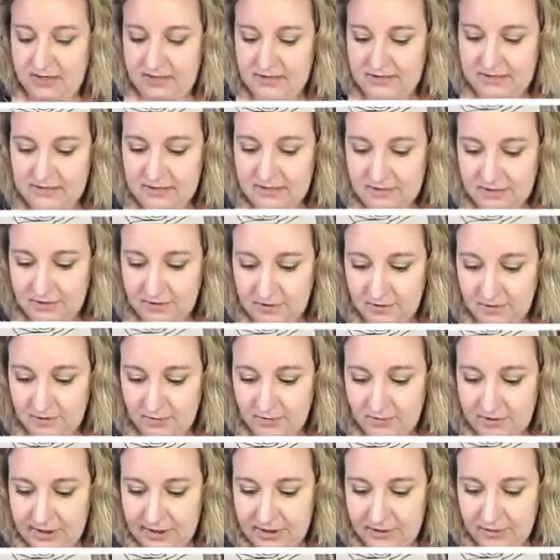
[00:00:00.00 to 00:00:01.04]
It's gonna go
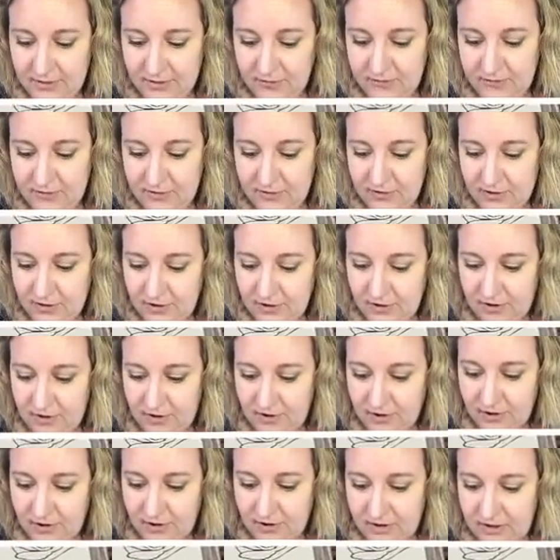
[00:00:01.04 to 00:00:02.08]
right over
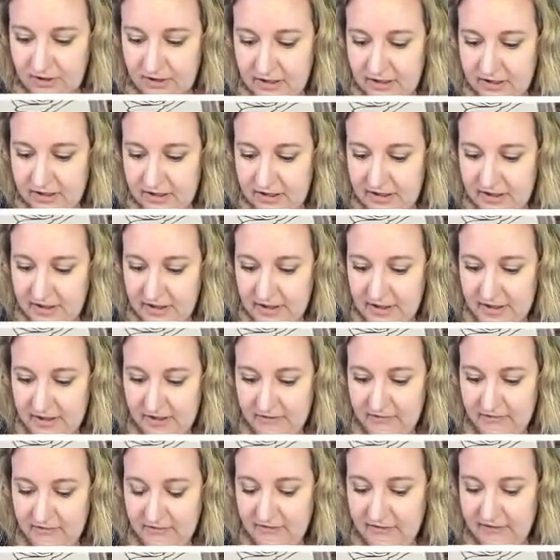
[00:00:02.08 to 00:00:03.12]
our
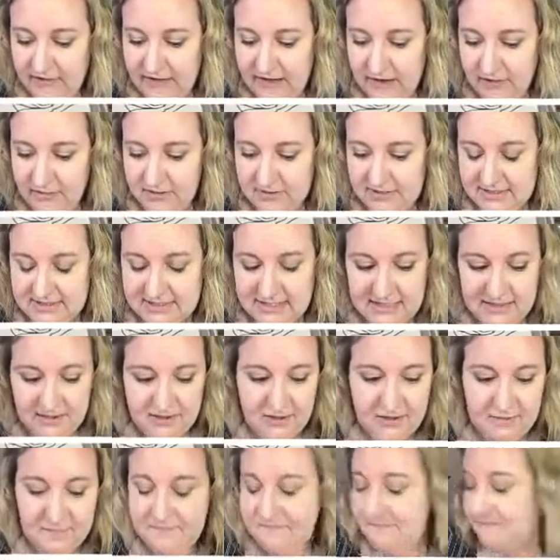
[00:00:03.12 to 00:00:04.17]
flowers
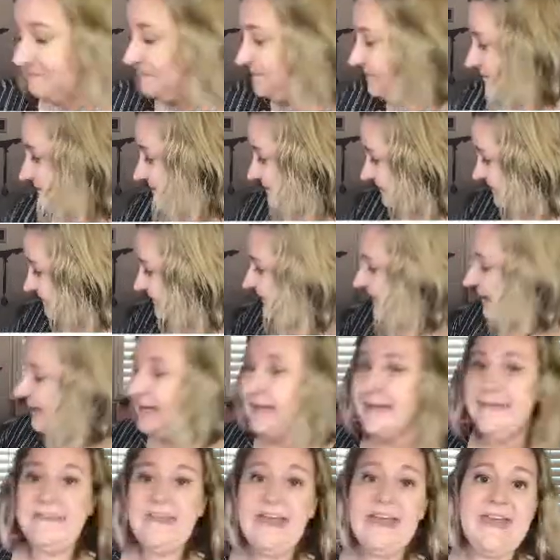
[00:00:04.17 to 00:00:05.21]
here.
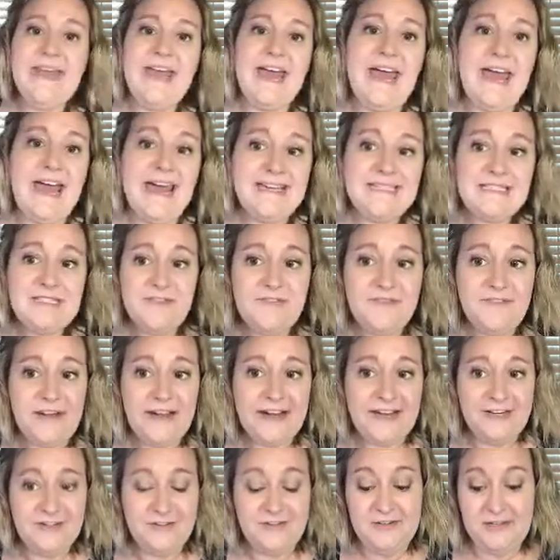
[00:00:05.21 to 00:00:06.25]
And then as a
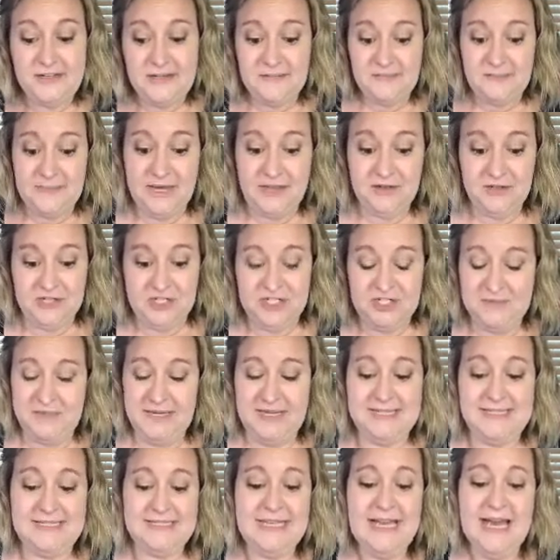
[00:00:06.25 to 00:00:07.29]
final
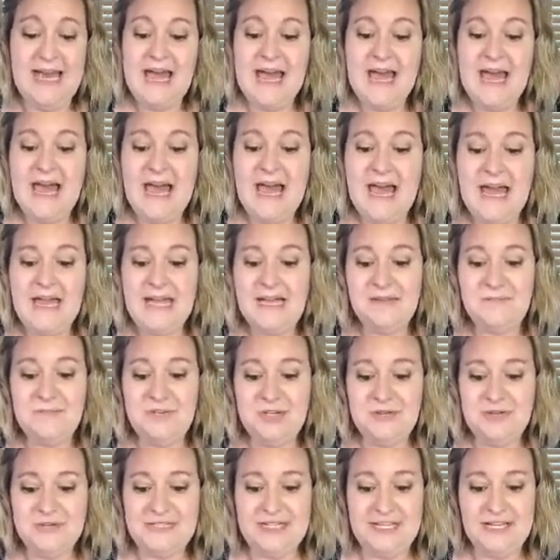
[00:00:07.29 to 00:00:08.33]
embellishment, I am
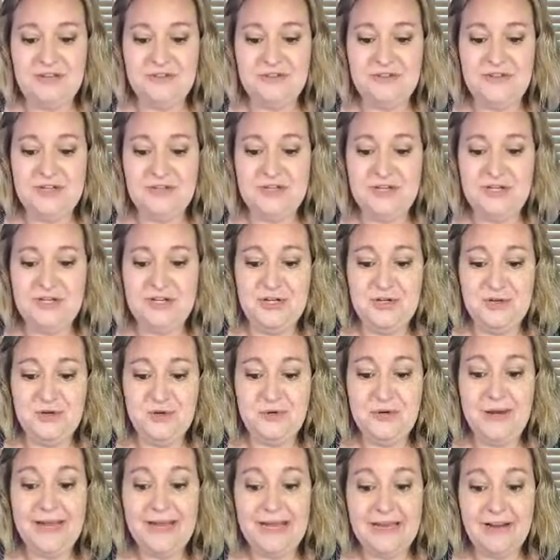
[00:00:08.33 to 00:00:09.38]
using the
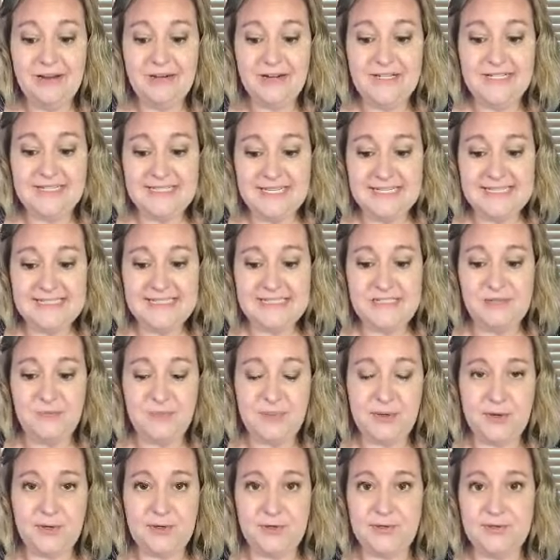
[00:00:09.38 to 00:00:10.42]
new Iridescent
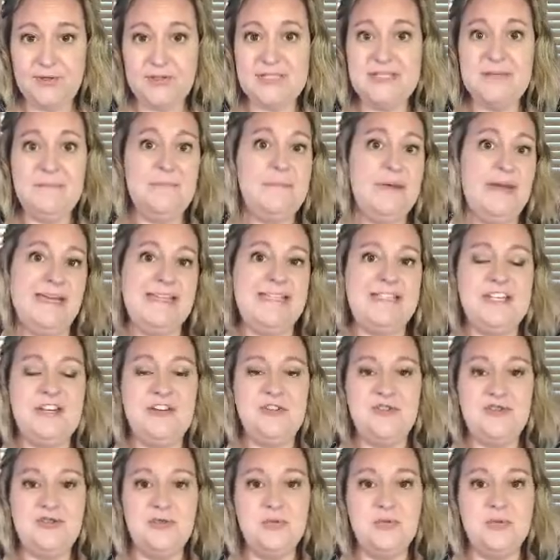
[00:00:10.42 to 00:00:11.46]
Pearls
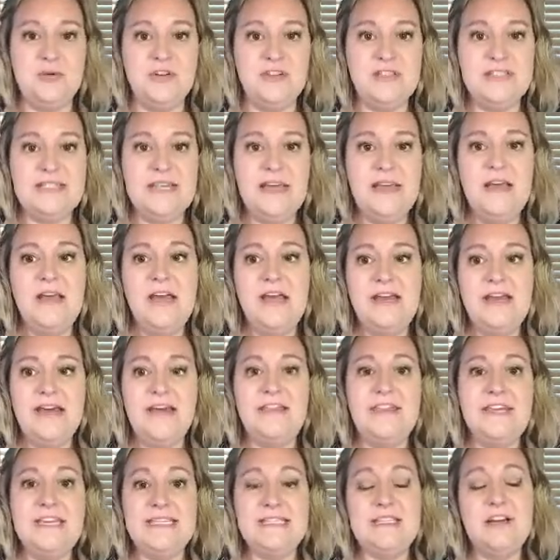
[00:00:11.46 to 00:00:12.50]
Basic Jewels. Now
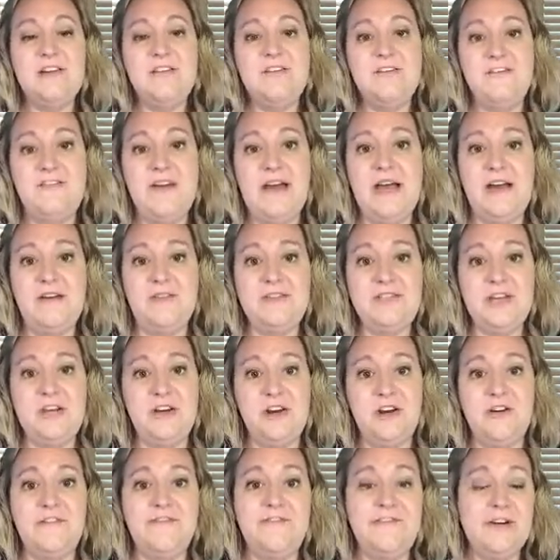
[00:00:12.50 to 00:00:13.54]
these are found on
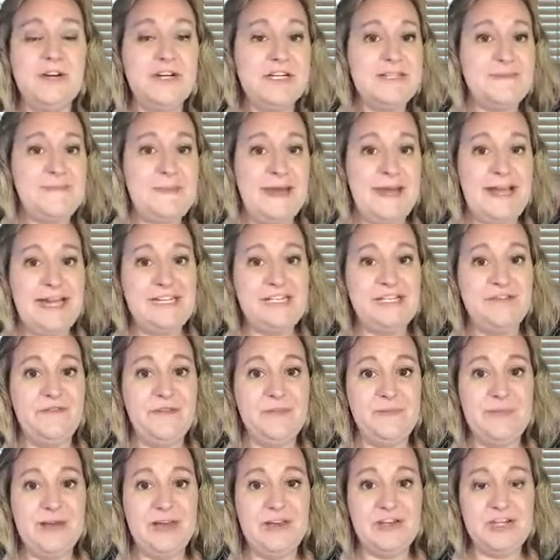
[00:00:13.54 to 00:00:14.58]
our first page of
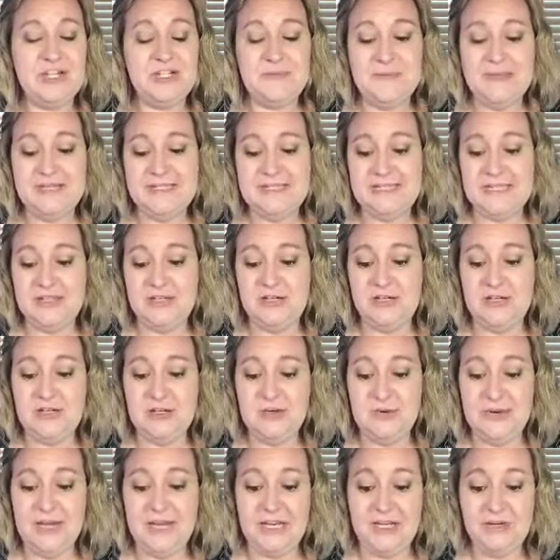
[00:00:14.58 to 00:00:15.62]
embellishments in the
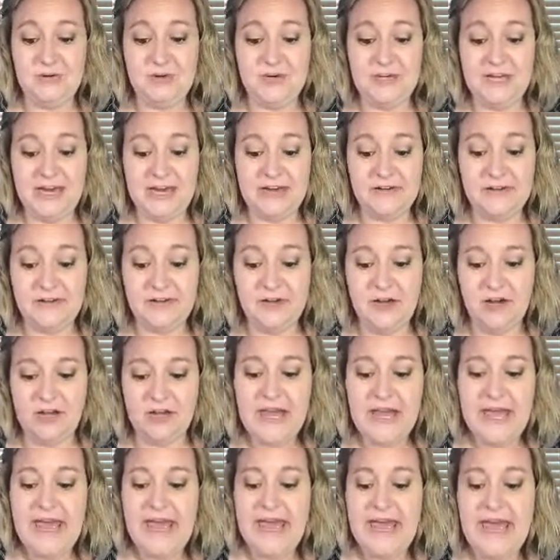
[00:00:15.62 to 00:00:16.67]
new annual catalog,
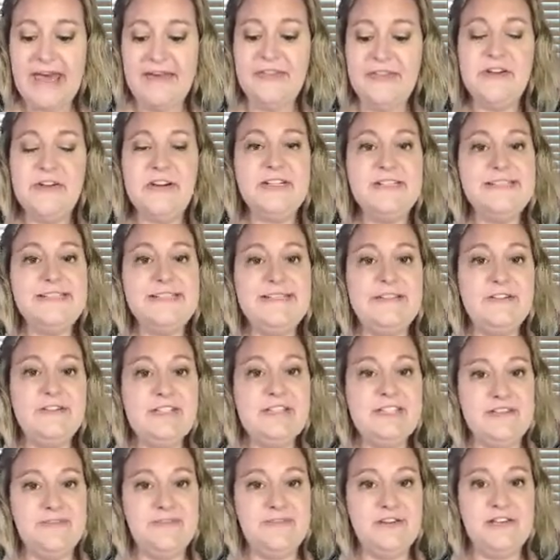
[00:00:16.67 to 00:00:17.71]
and they're a little
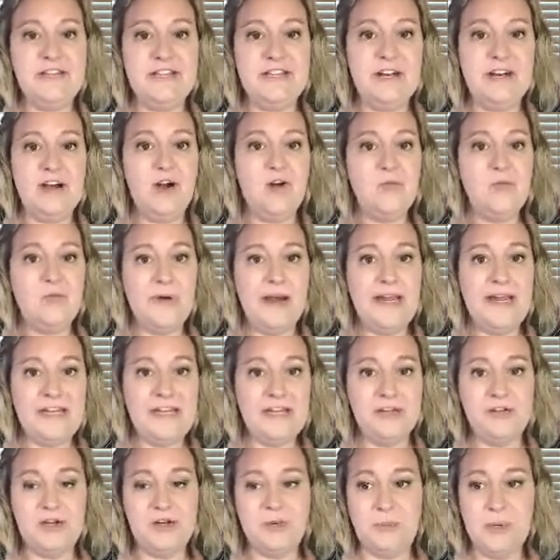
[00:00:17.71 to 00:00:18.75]
different than our
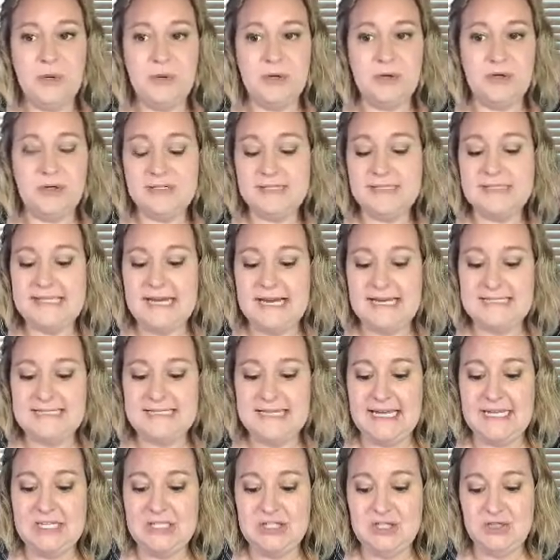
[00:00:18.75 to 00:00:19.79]
regular pearls as
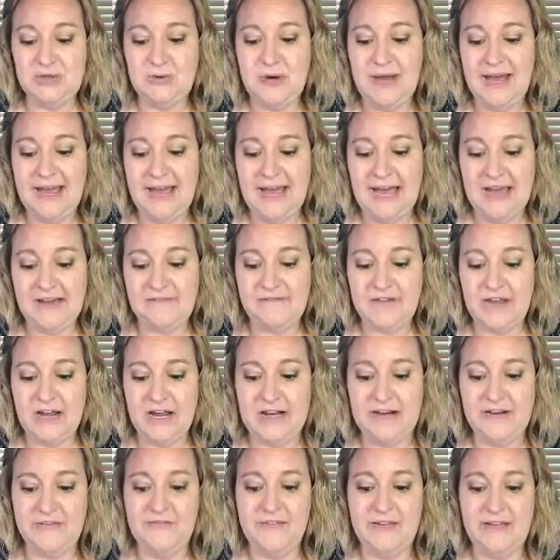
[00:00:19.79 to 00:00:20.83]
they do have
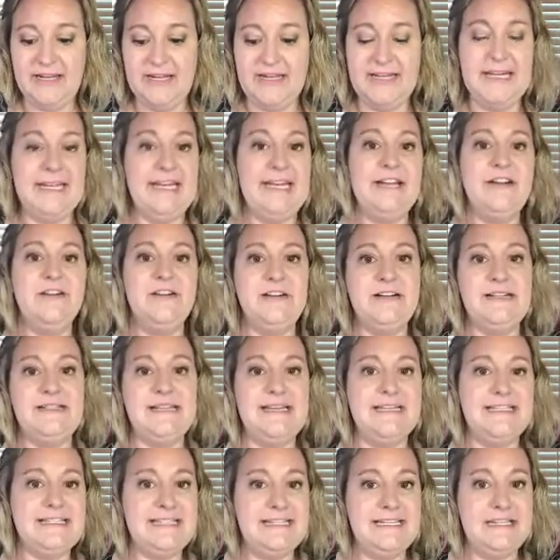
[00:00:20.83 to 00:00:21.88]
kind of like an
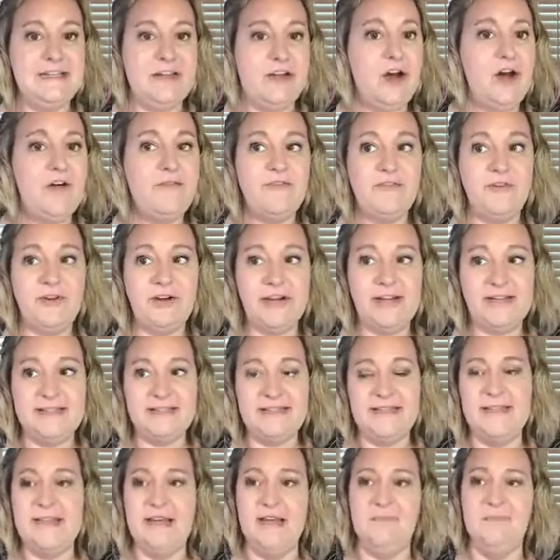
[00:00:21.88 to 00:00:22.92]
iridescent covering
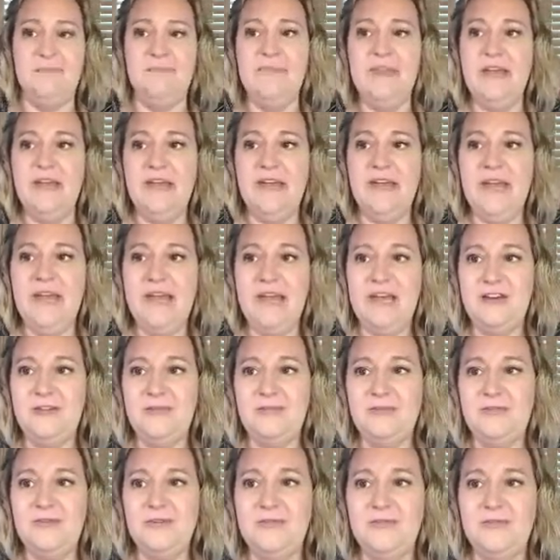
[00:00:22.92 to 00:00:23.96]
to them. I
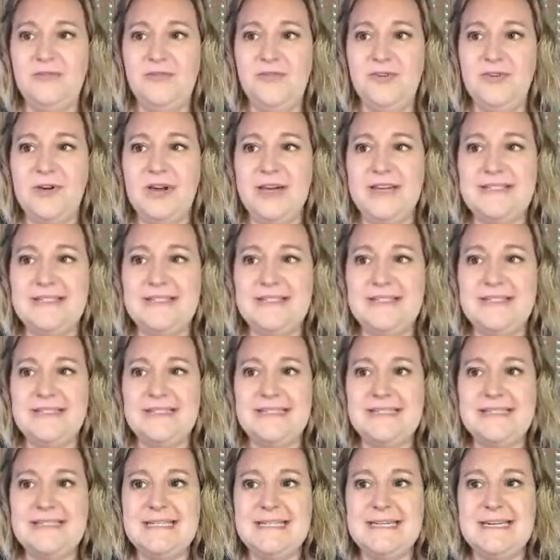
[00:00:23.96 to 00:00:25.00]
don't know if you guys can
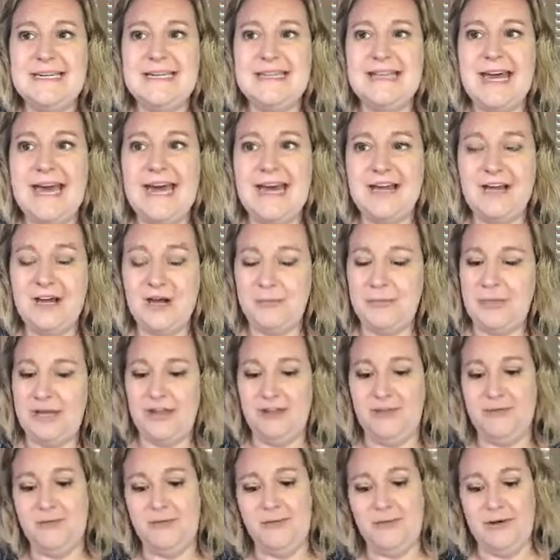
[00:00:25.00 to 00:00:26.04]
see that coming
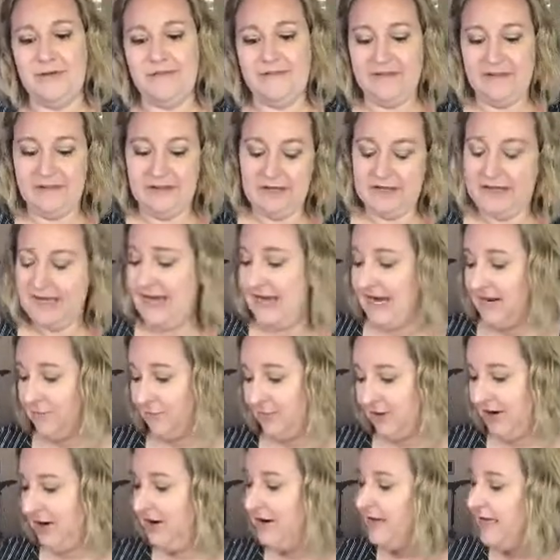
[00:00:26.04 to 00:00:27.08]
through on the
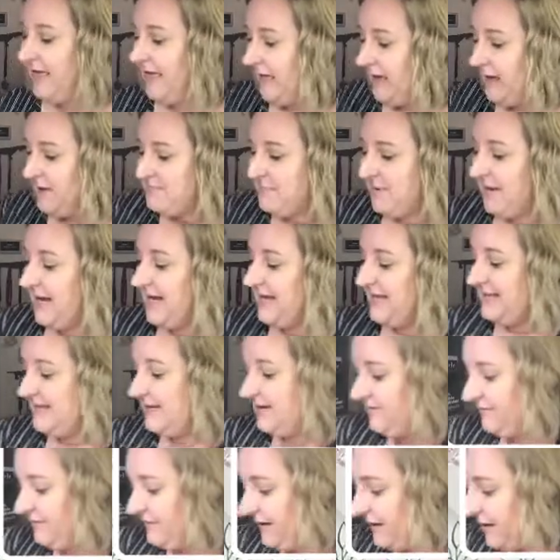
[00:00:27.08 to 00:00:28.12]
camera, but
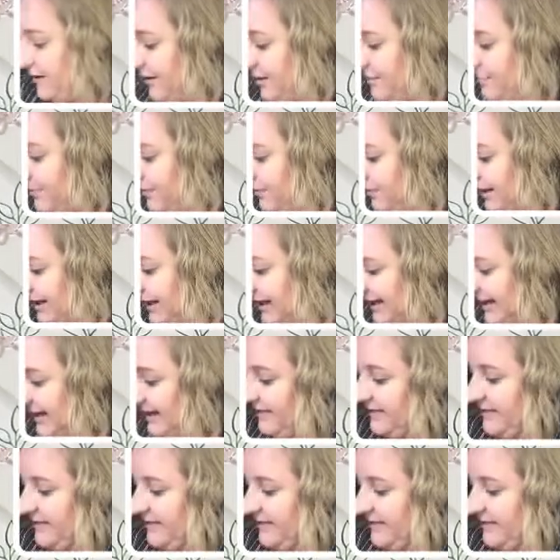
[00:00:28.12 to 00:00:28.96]
they're very pretty.